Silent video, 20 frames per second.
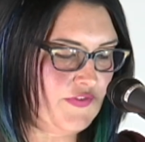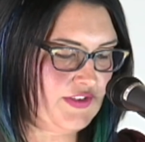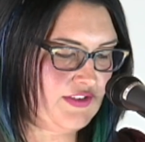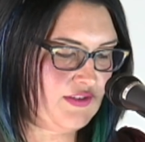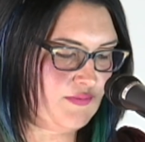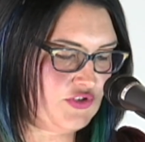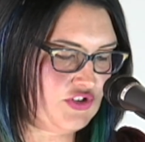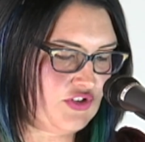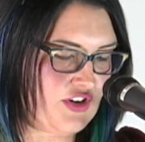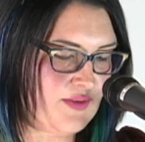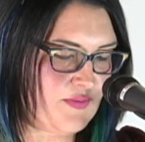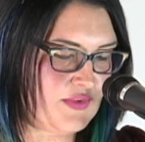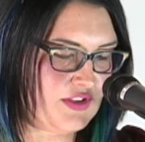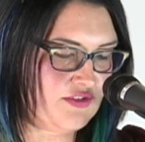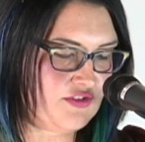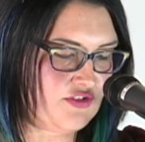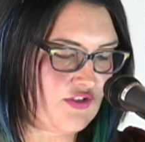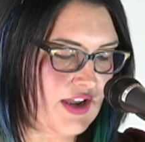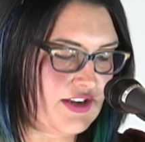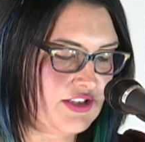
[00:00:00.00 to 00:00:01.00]
offer some
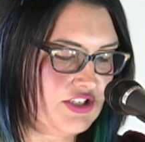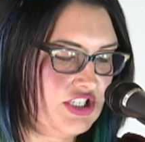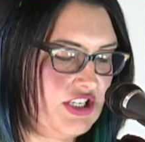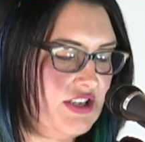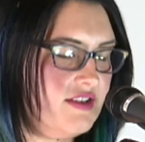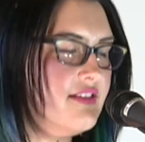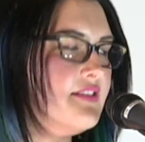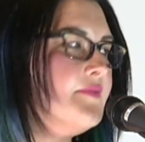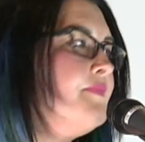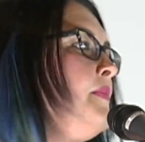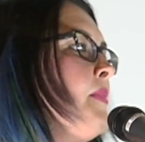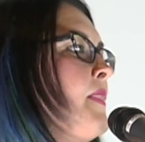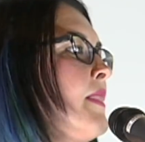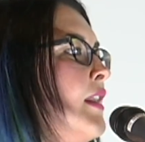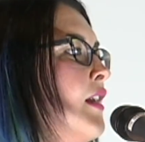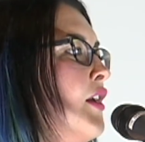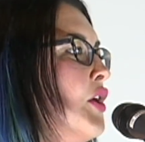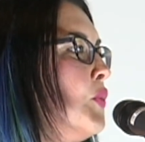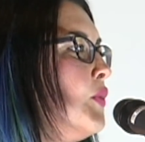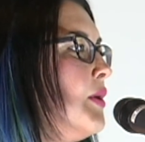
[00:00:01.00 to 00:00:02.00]
treatment strategies
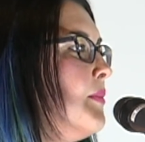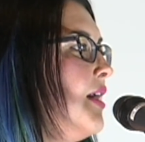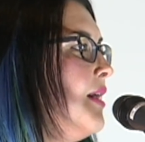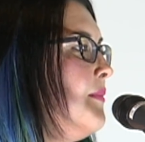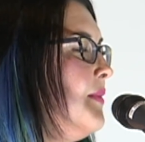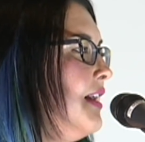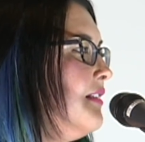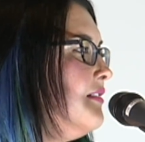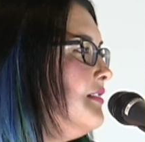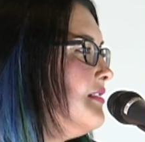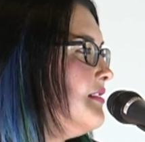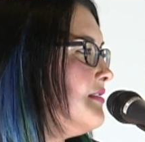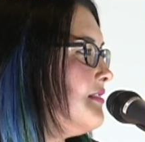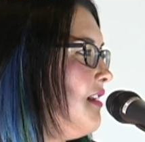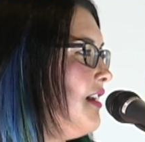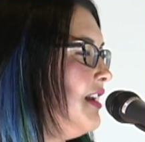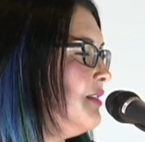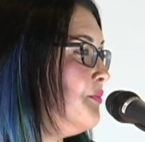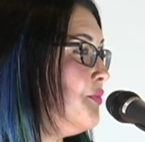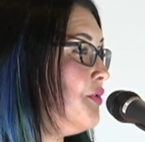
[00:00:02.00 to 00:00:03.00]
we might be able to
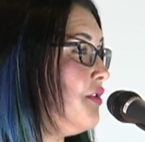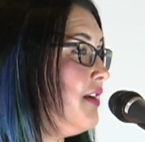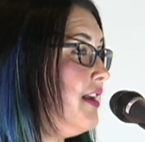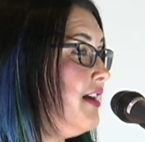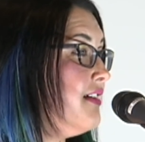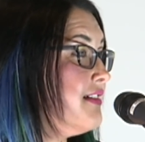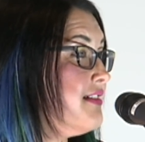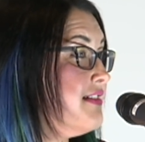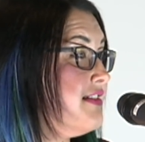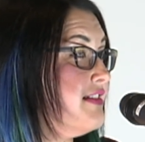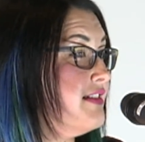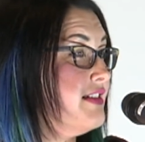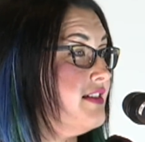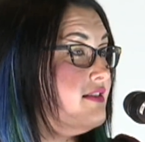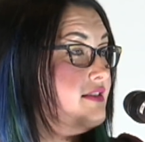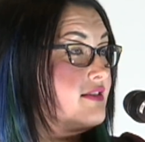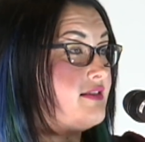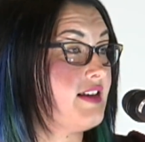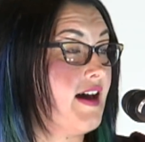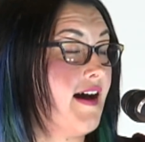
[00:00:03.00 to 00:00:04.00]
design products
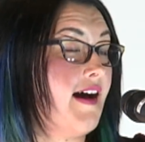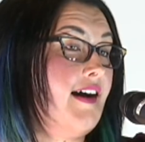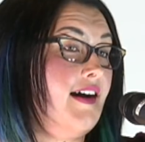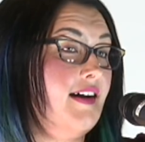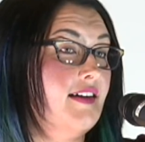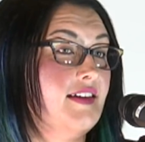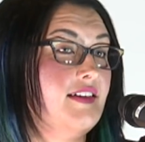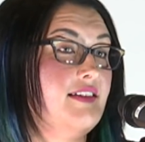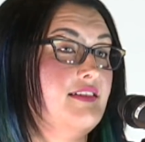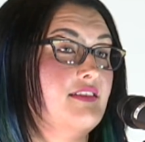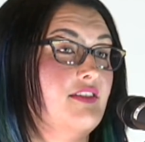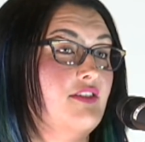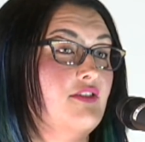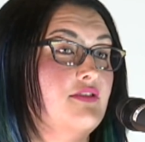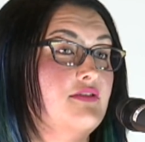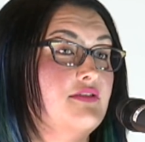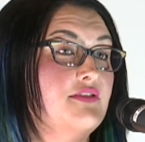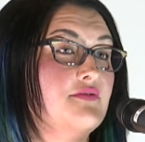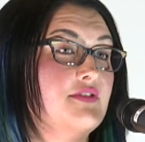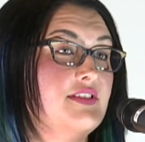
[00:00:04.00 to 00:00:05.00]
that target
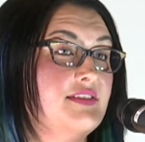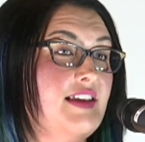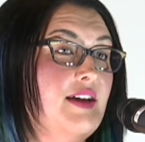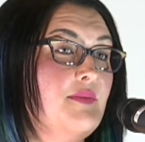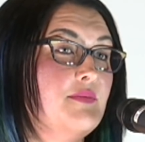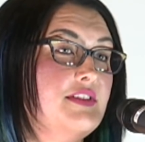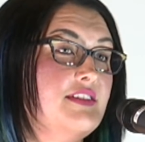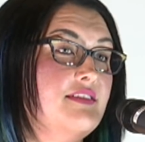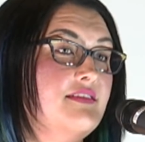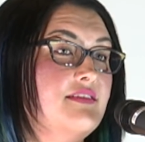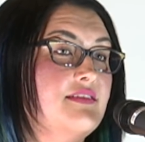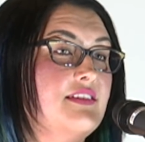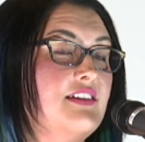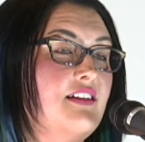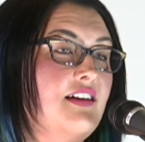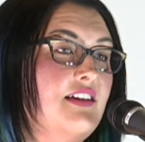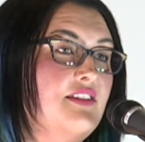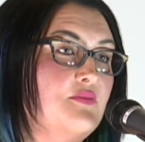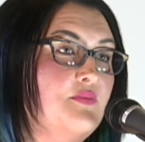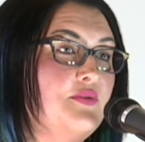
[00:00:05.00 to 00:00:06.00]
those receptors
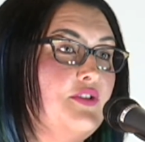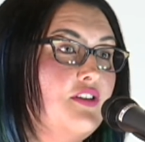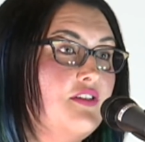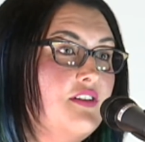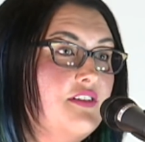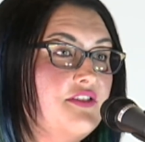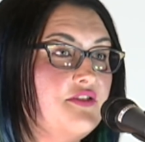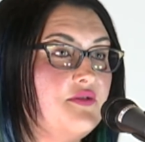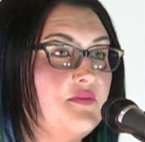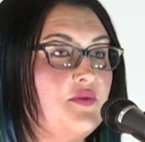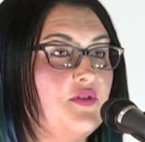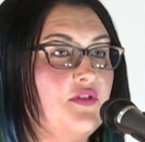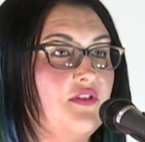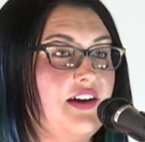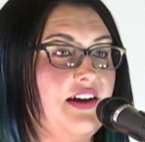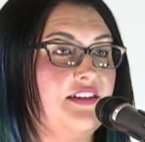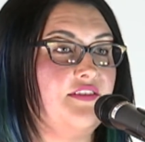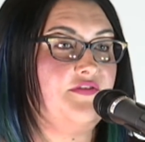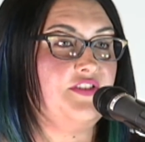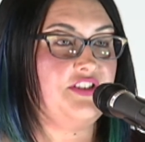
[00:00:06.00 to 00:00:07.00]
and either block them
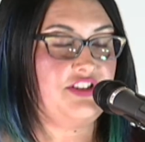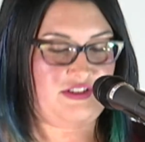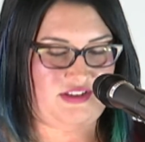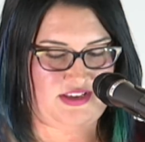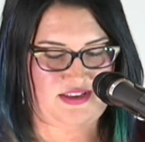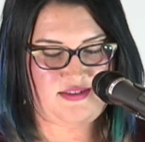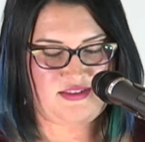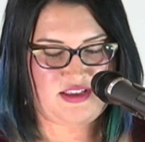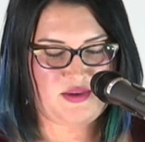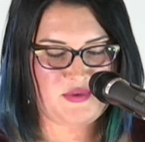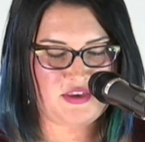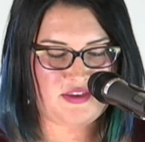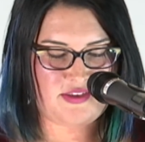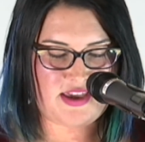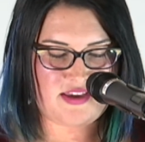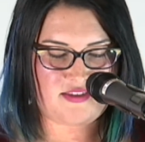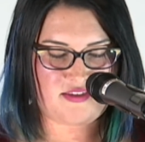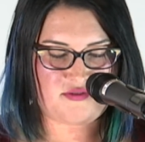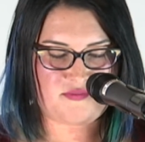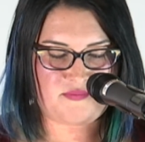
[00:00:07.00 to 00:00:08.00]
or artificially
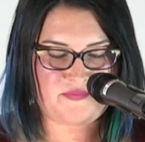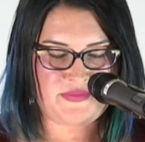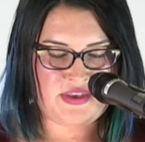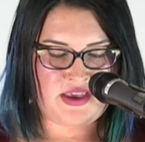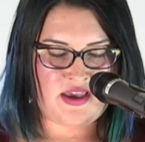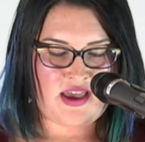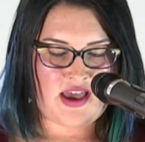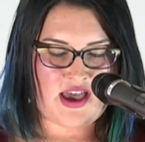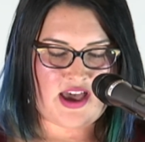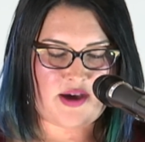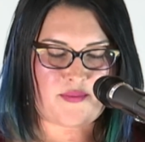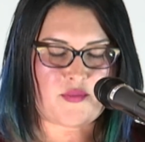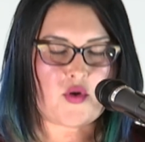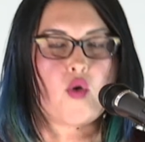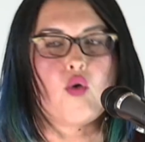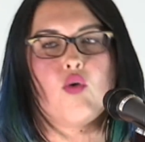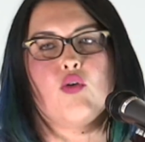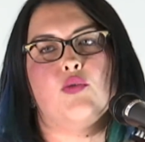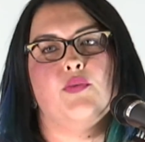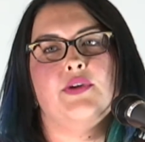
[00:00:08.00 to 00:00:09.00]
stimulate them.
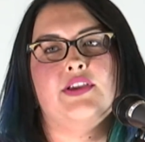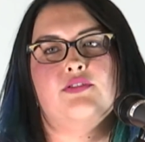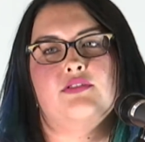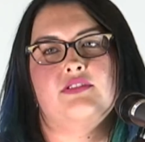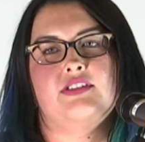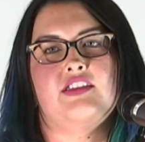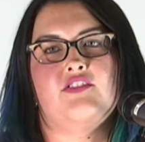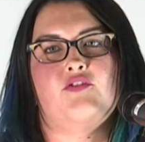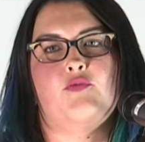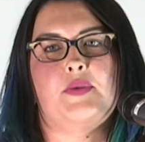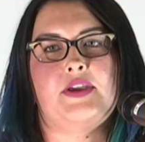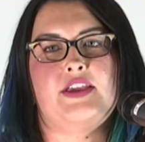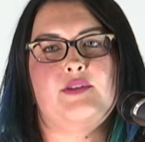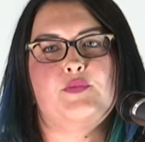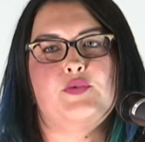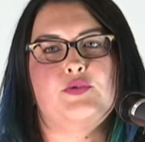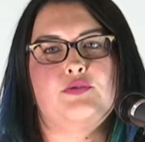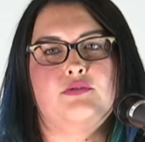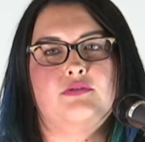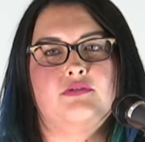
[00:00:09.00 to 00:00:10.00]
Um, or we could give
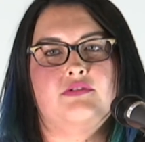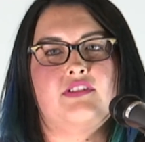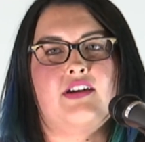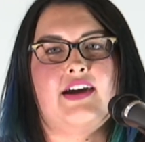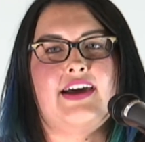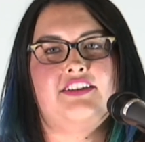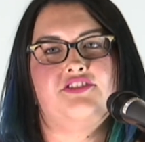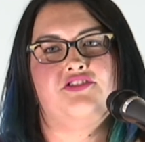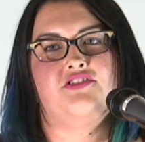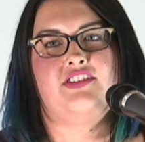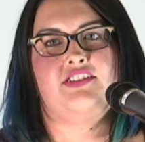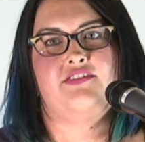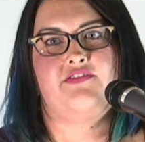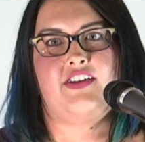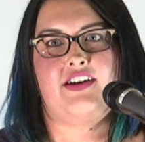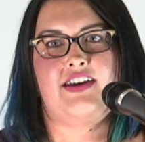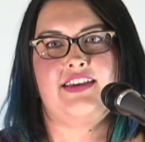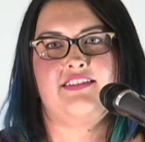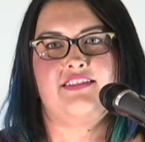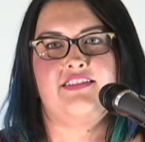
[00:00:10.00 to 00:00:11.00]
people dietary
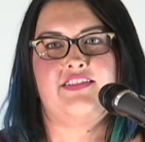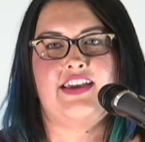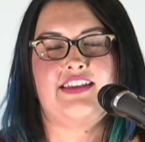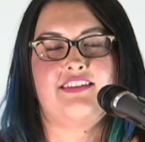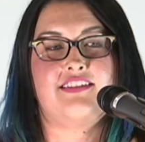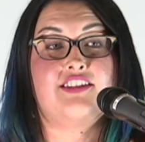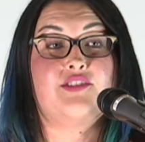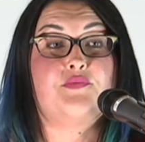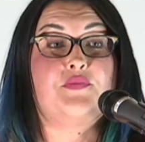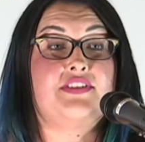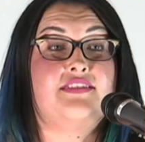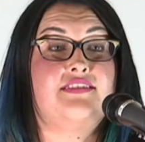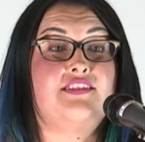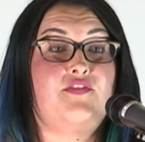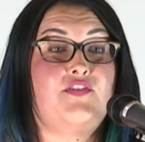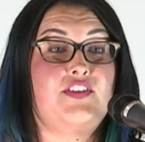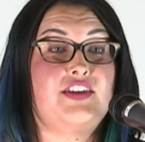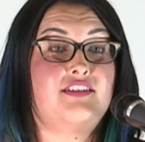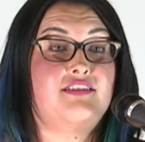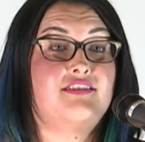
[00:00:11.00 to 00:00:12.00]
advice that's
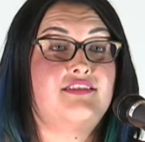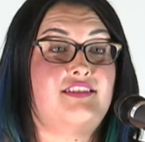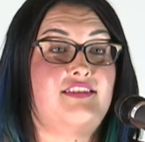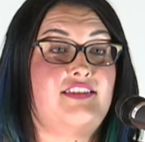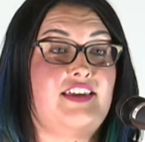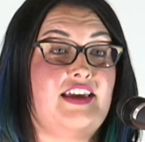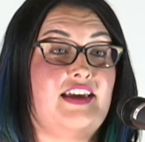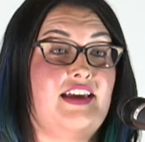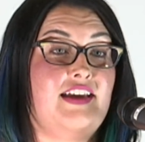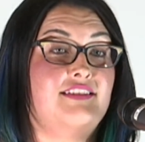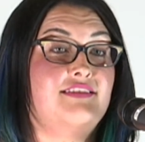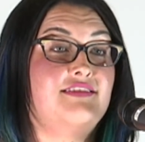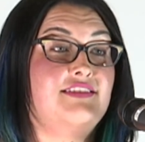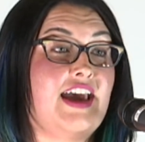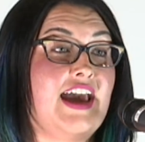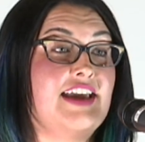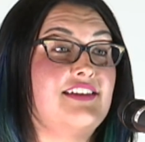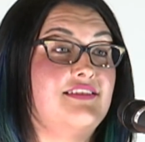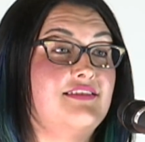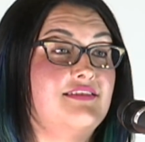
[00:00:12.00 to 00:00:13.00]
specific to their
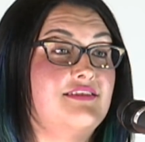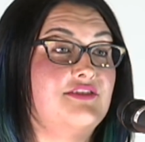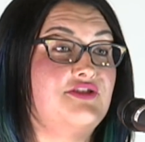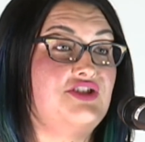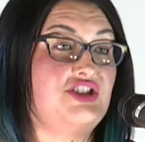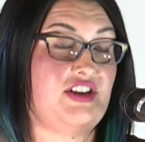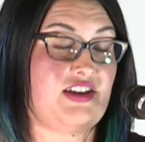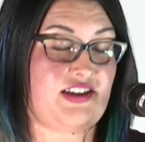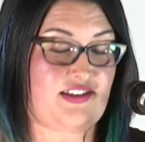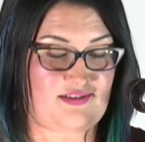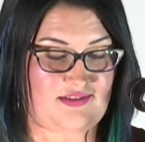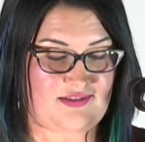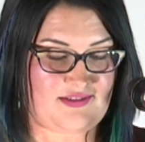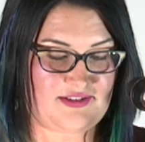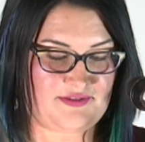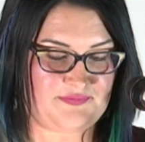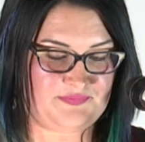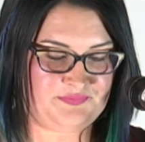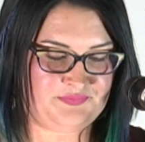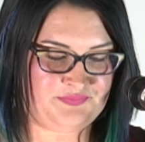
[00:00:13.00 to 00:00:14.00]
taste
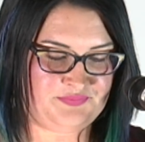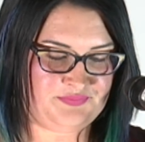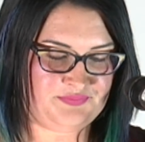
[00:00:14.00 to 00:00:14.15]
genes.